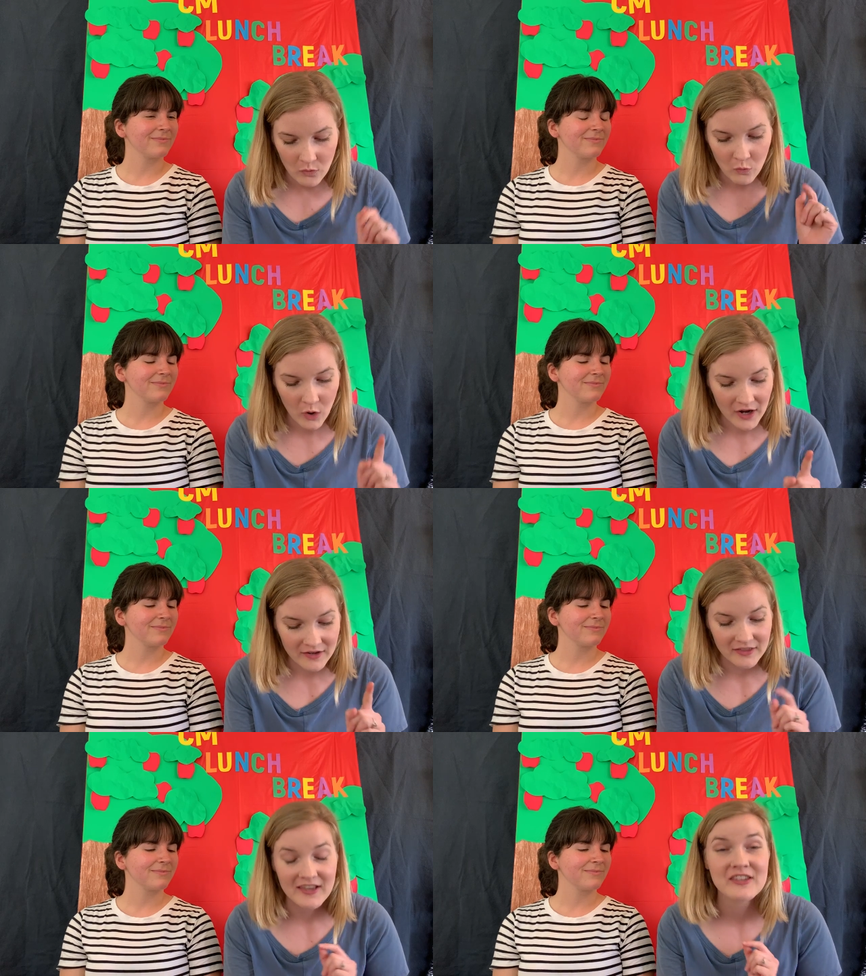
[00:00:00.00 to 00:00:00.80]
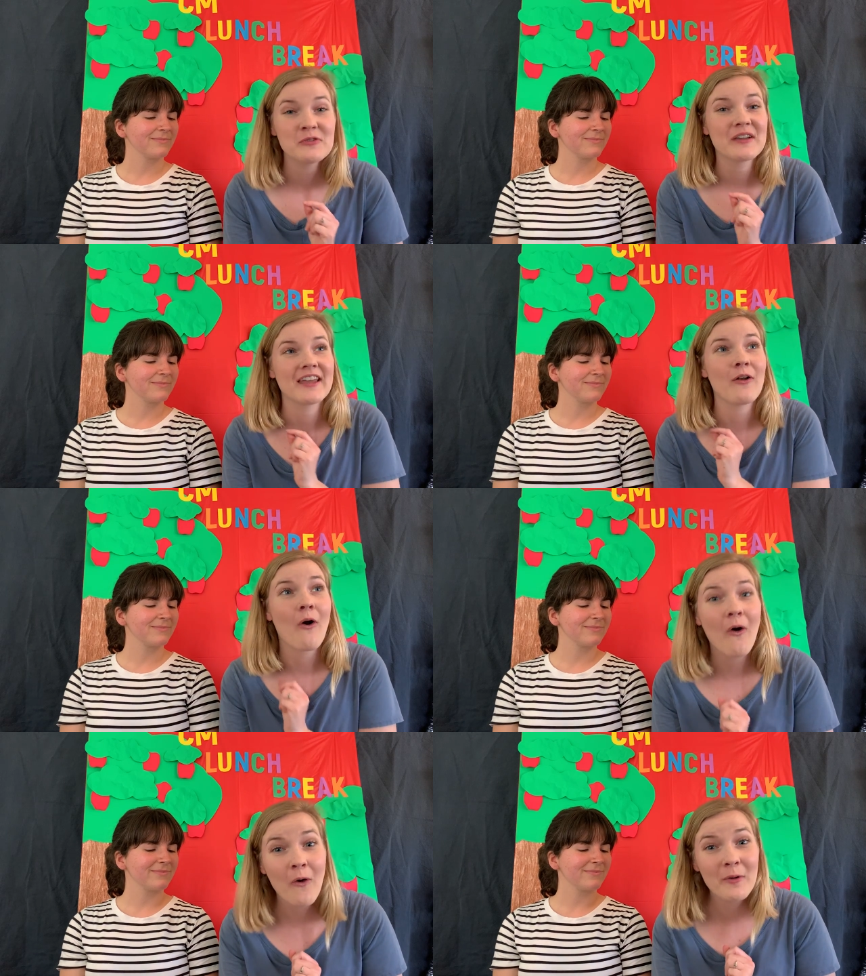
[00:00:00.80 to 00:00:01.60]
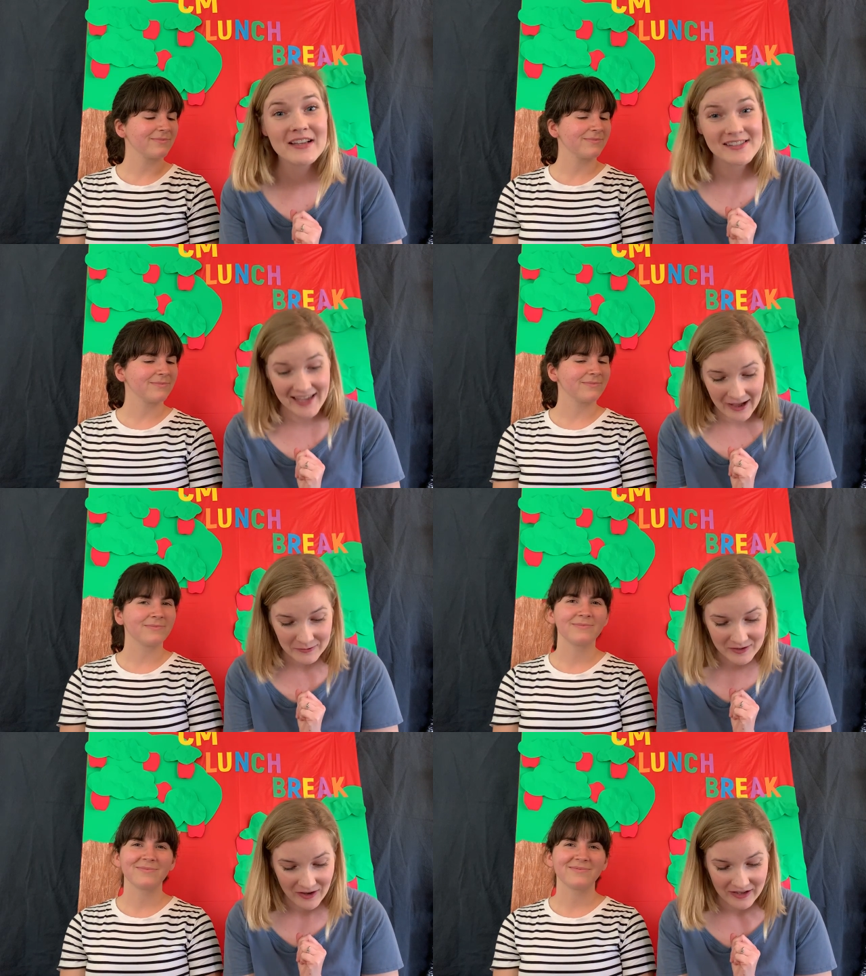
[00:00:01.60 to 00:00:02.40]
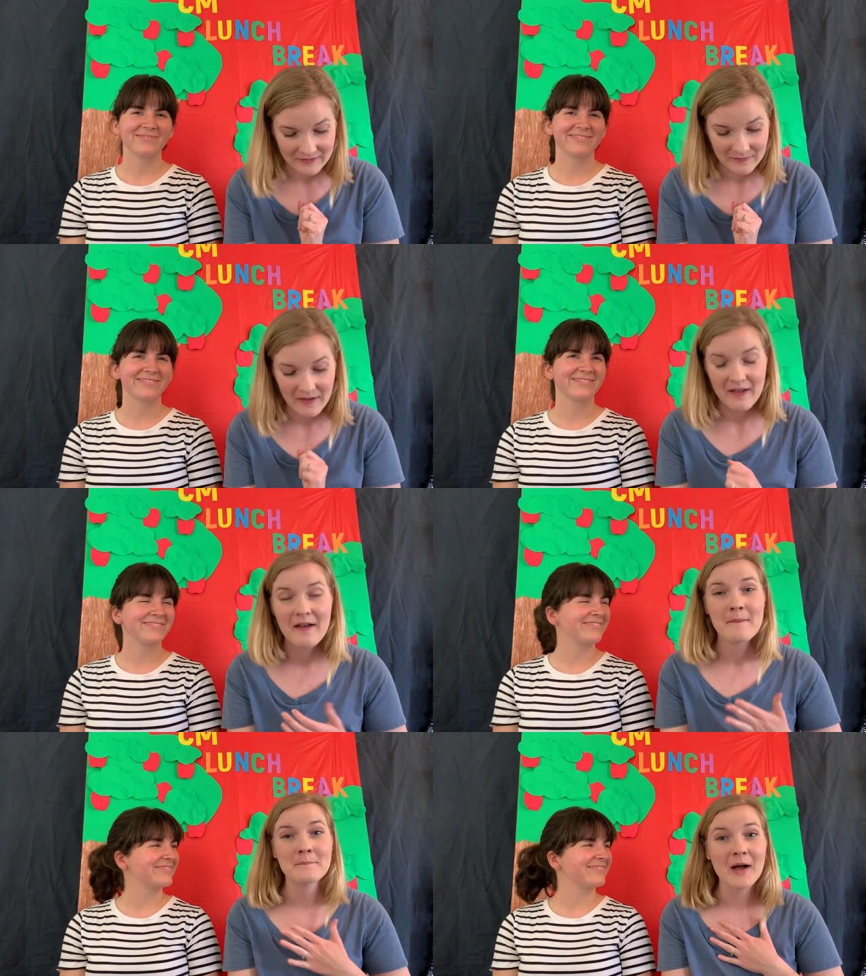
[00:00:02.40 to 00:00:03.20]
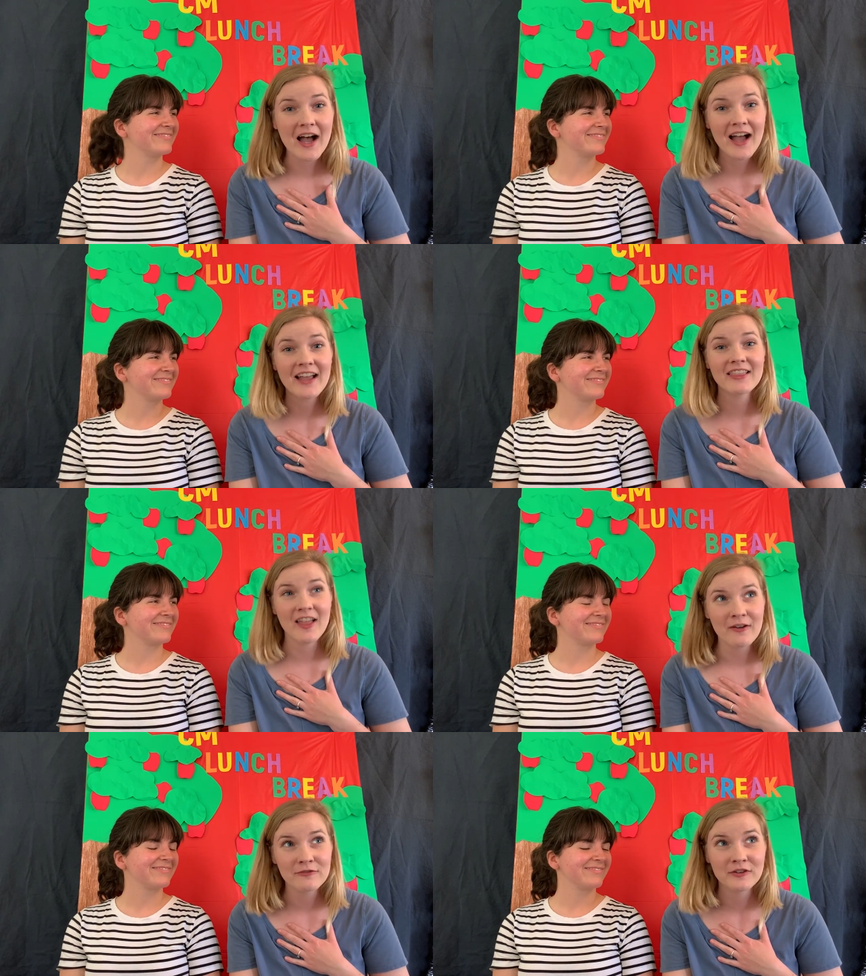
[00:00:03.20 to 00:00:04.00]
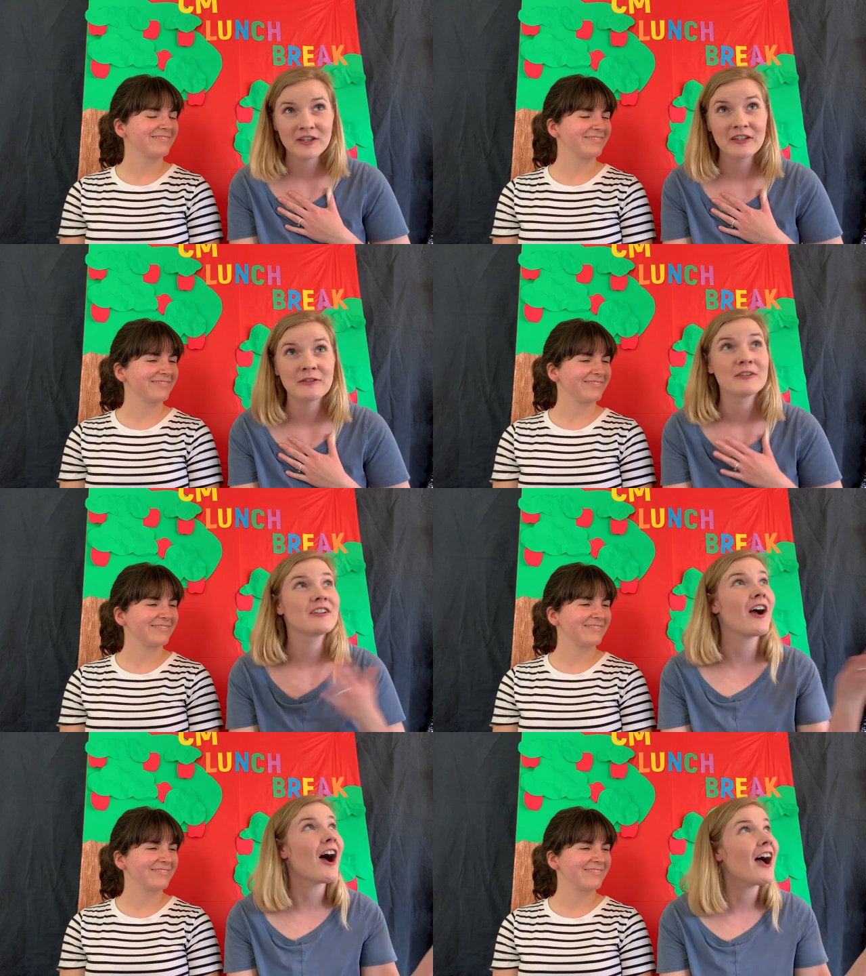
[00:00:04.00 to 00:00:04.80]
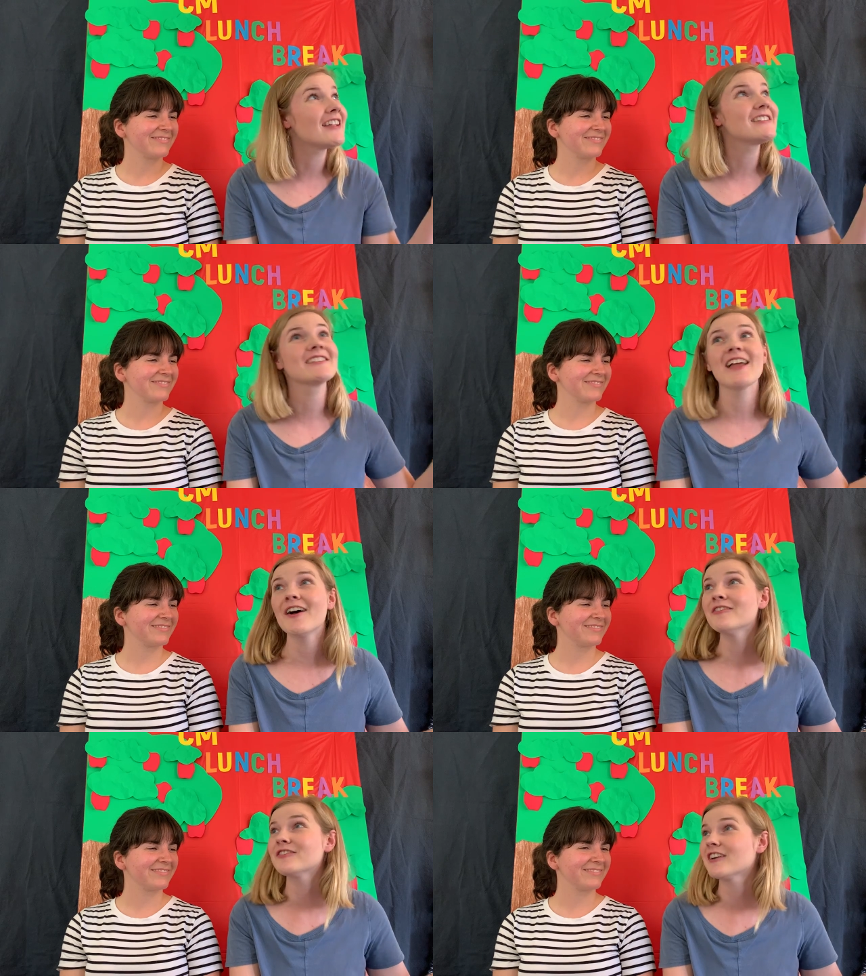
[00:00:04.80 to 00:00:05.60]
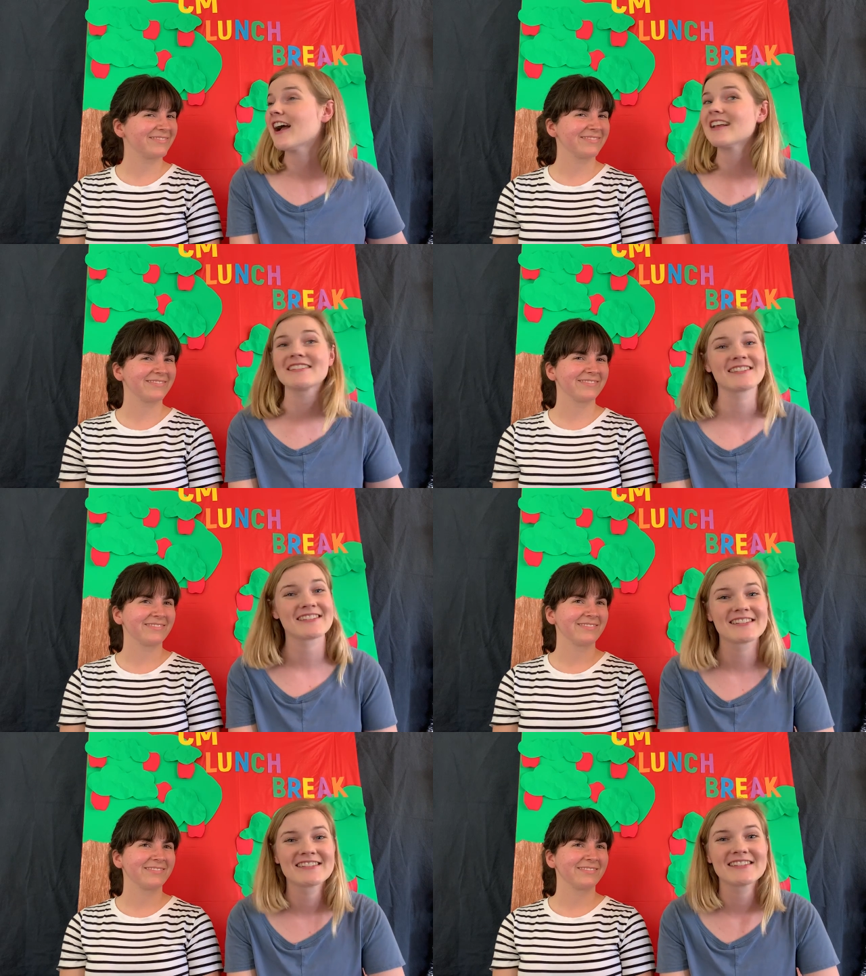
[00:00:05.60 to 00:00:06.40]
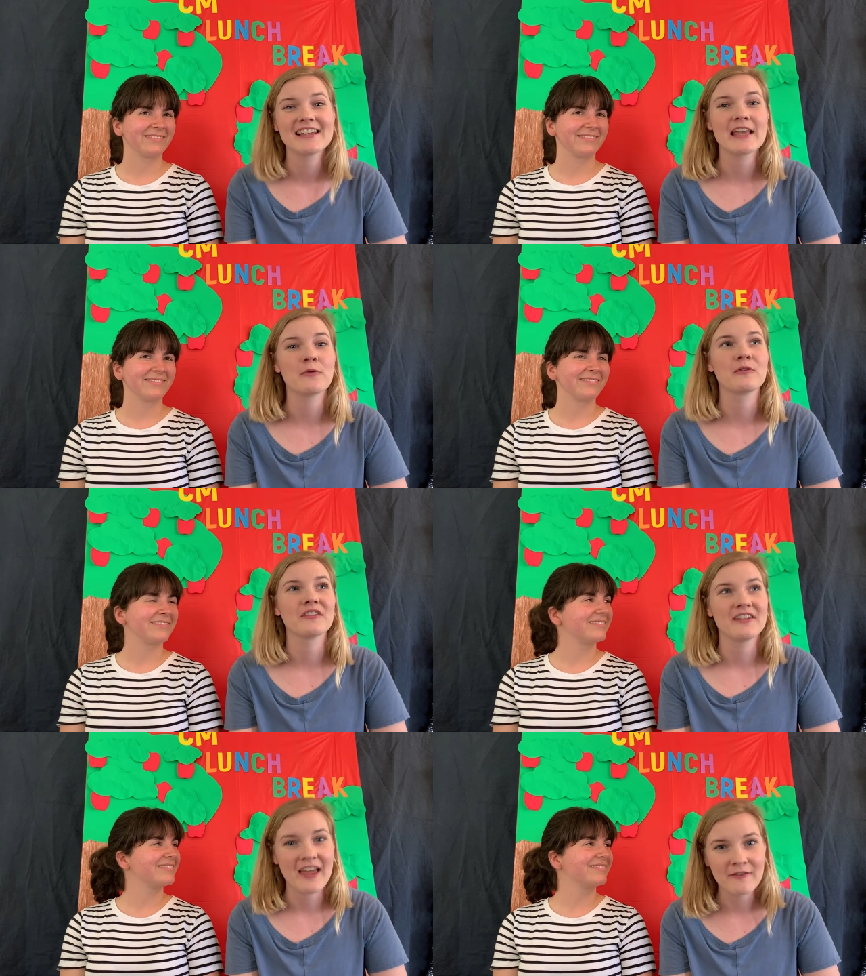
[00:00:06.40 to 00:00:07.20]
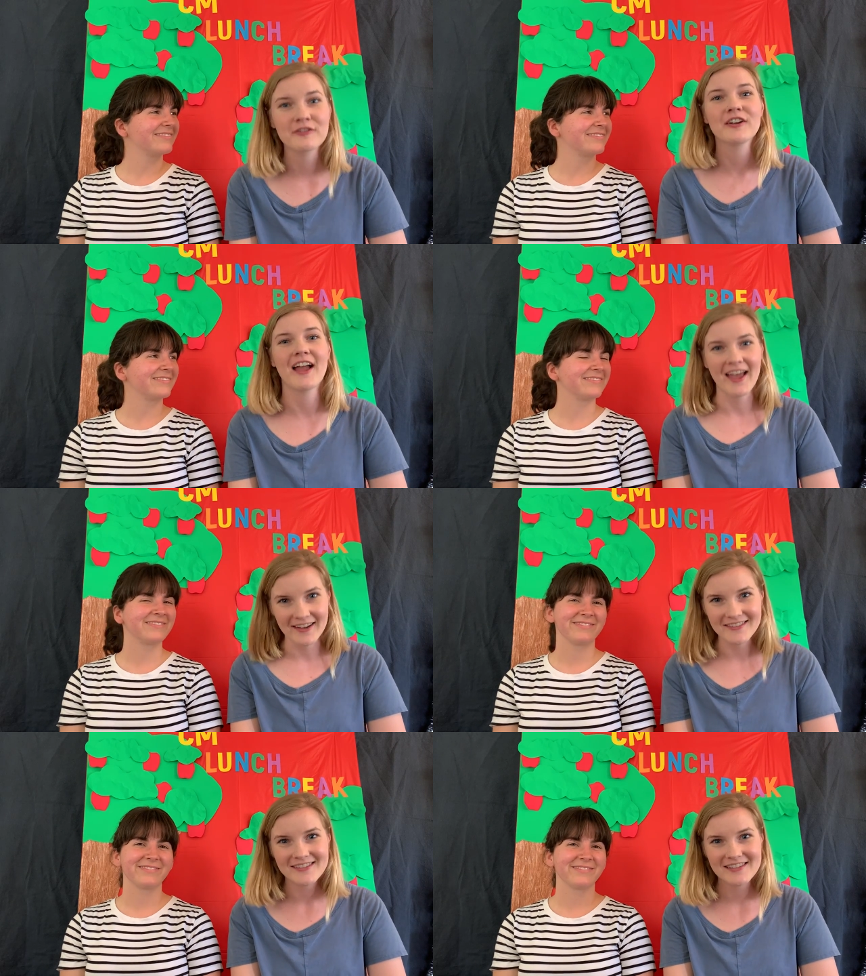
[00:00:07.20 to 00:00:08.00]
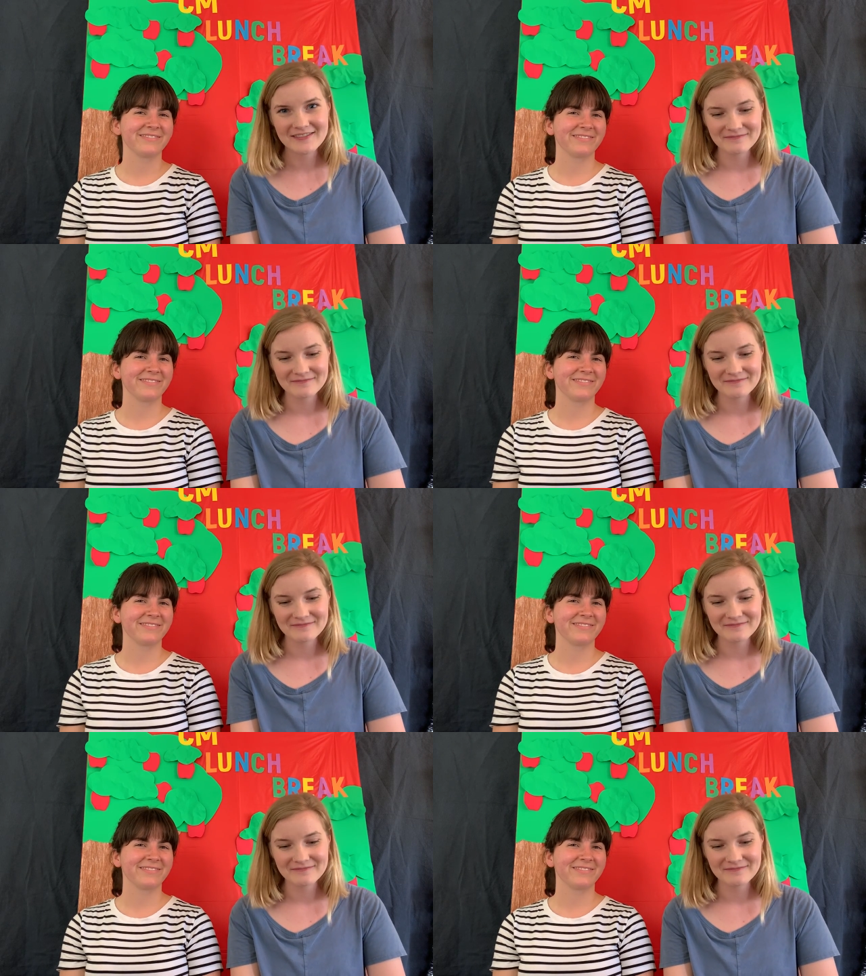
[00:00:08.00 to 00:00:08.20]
Speaker 1: One thing you can always count on, my love for you, God's love for us. It will never end.